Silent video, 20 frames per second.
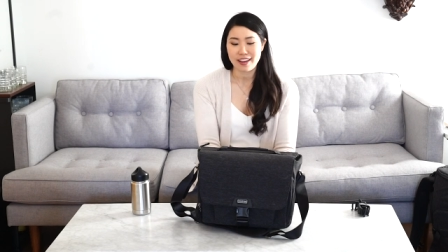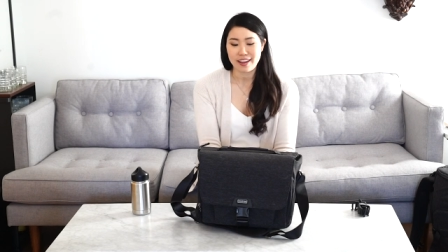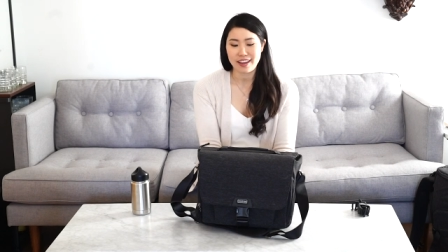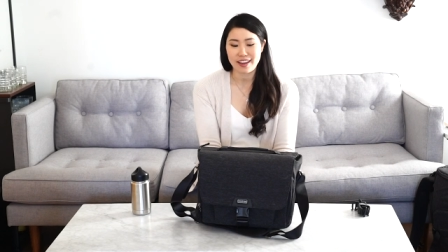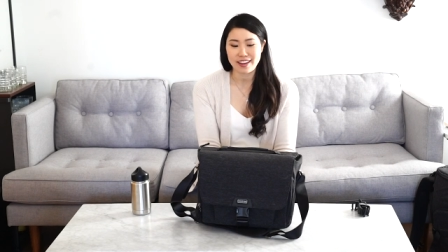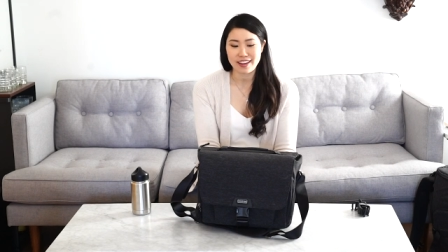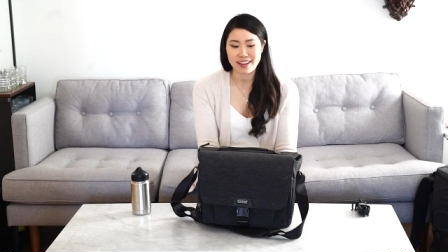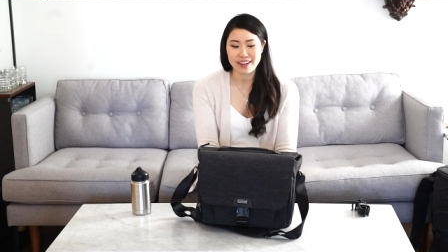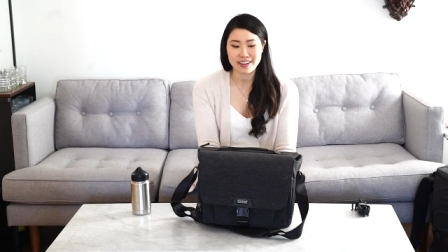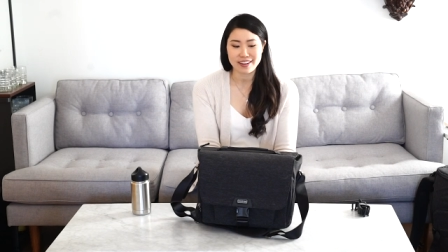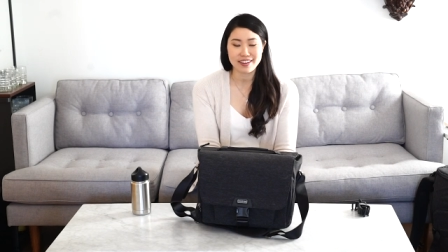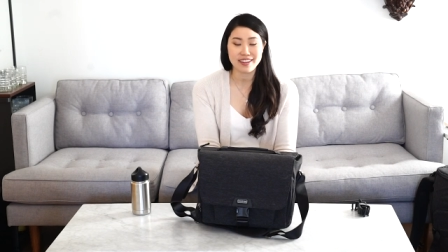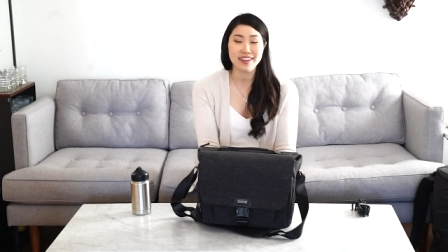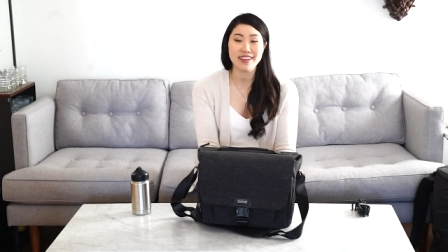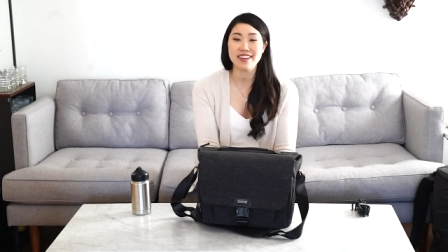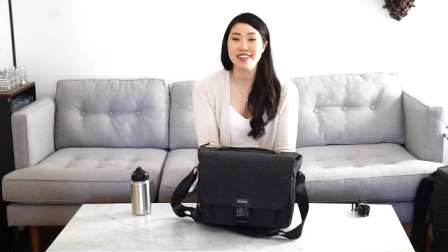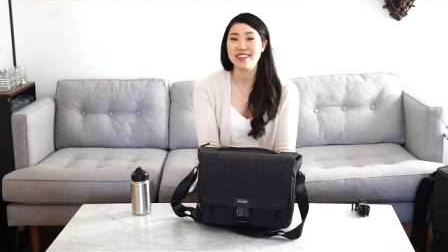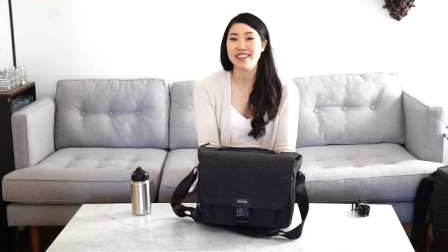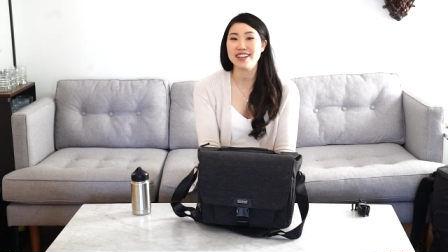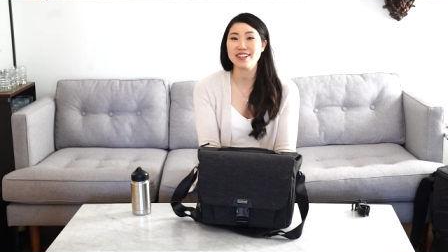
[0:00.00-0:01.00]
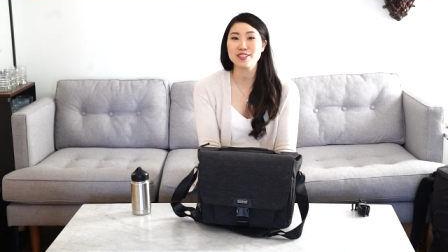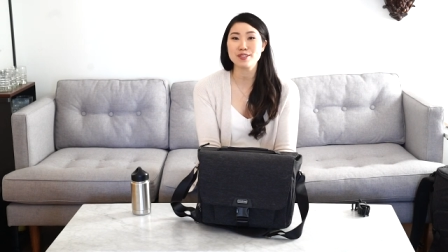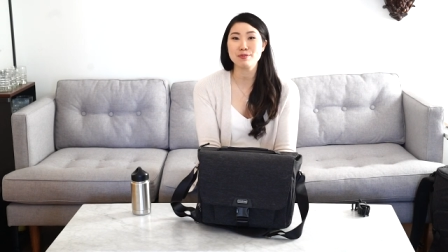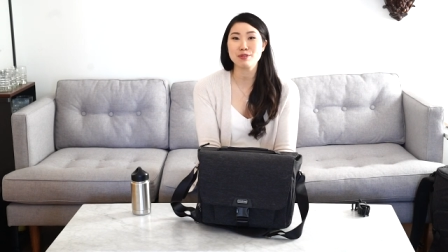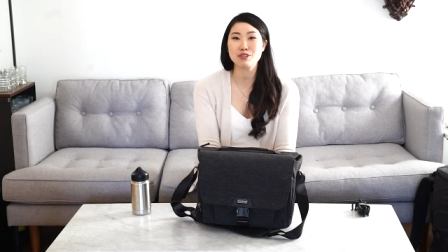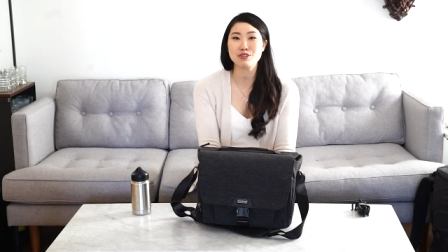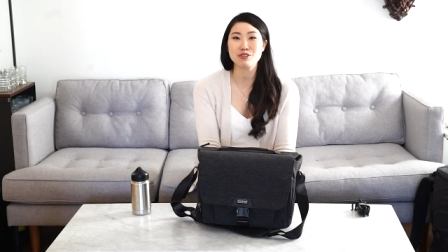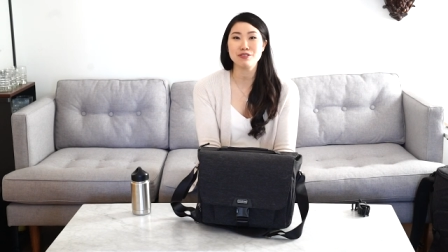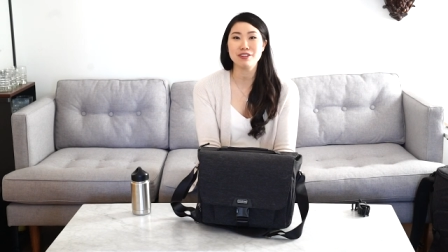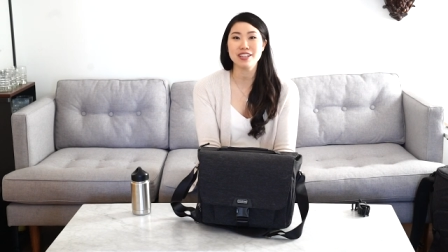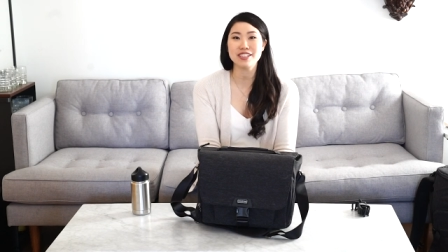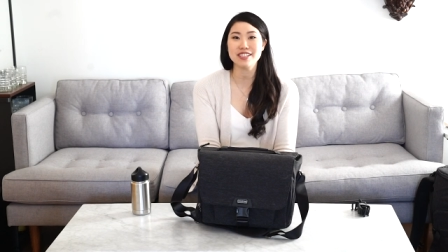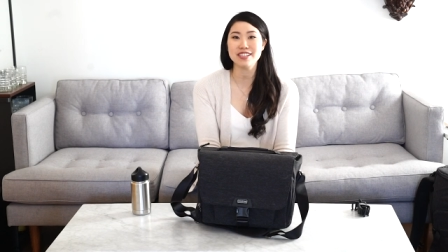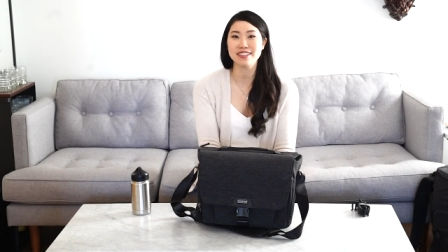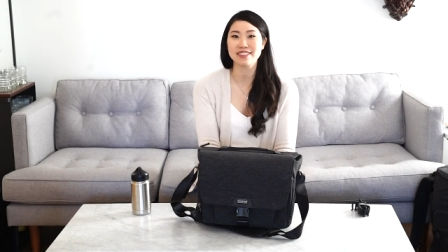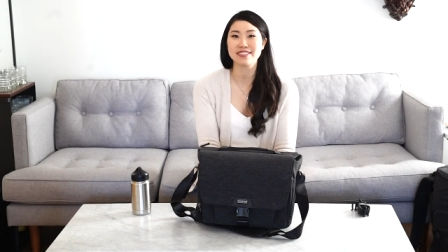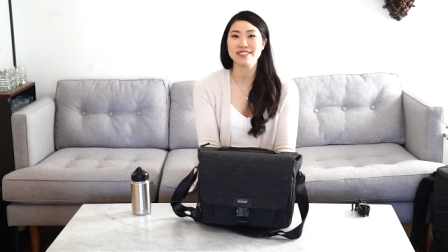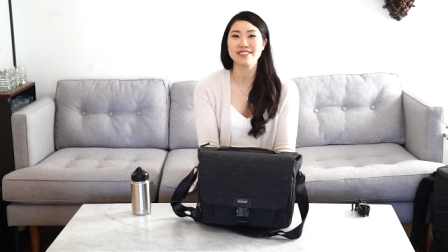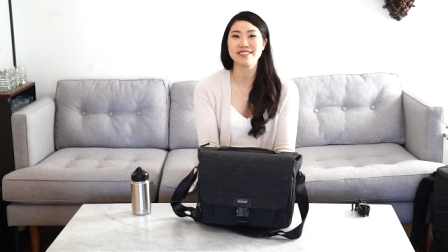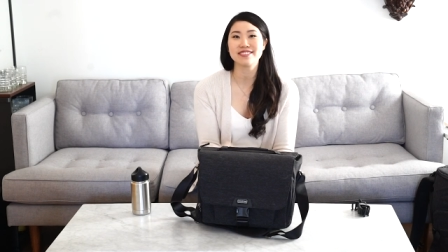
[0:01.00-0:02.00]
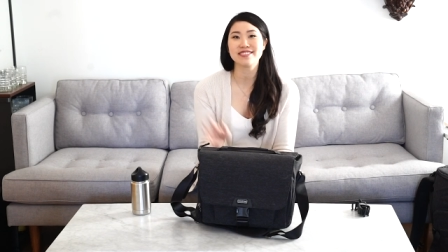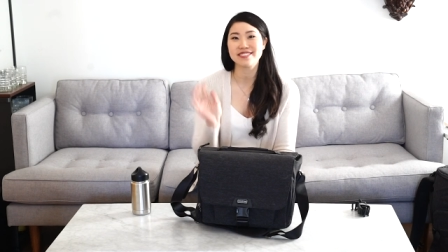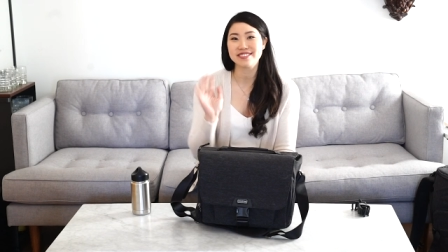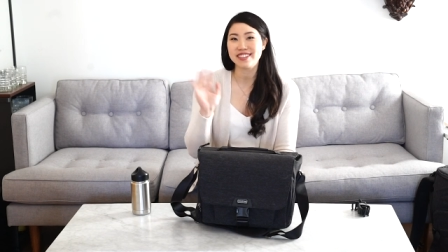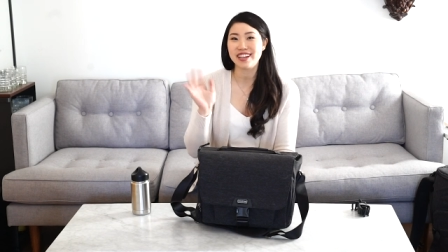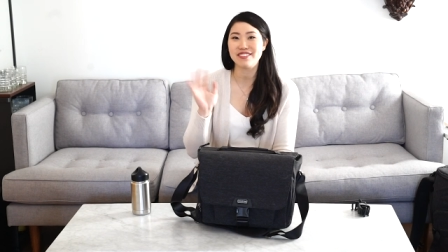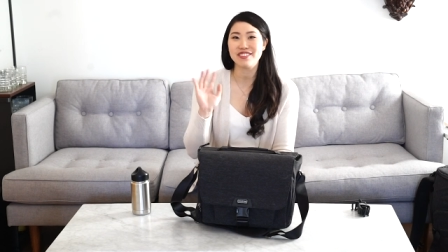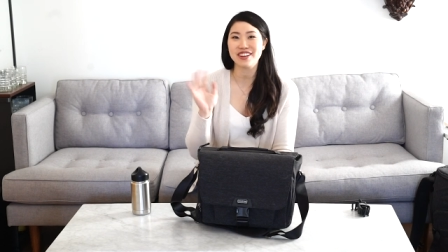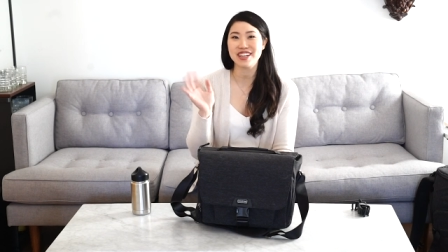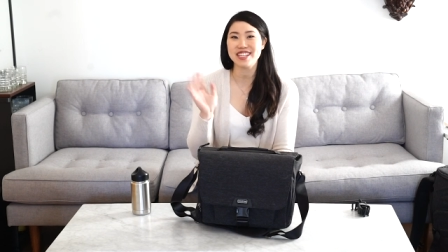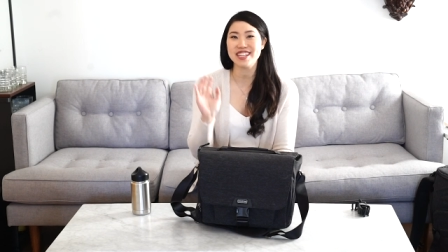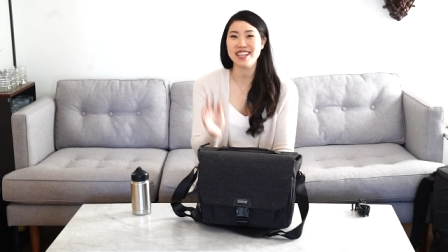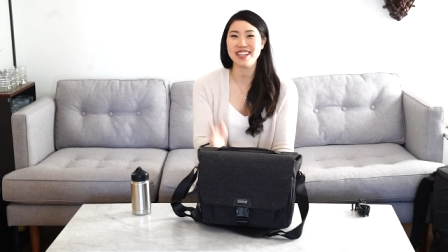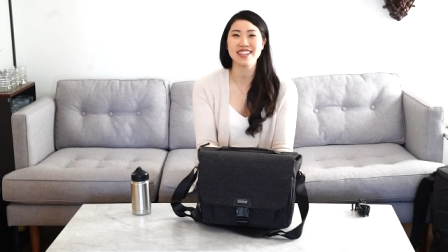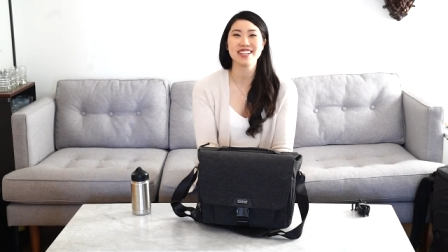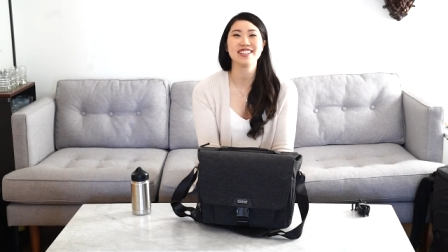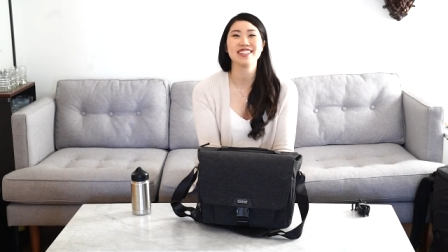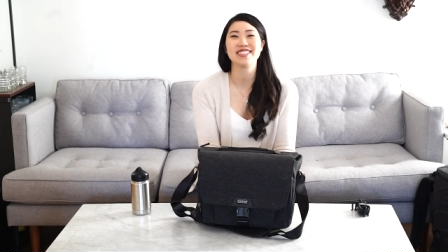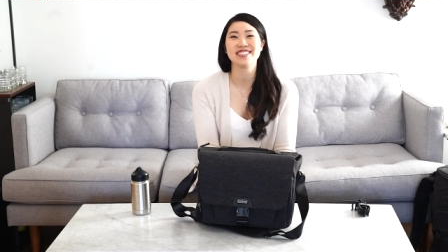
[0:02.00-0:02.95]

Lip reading: And thanks so much for watching. Have a great day.